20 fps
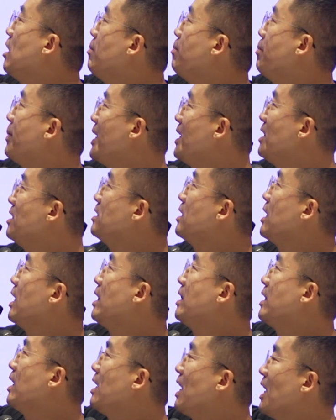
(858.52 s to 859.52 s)
bids,
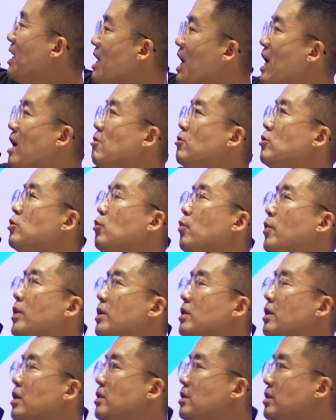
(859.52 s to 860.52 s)
and then Lighthouse
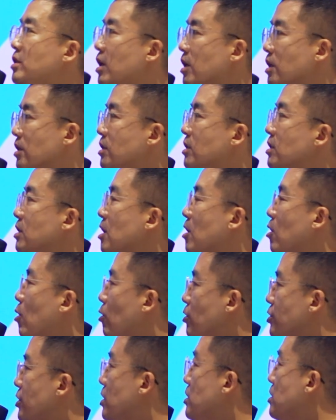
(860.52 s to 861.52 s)
will conduct
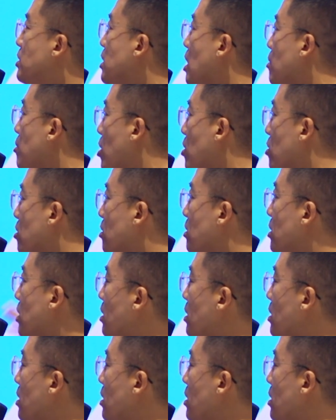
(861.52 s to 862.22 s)
auctions among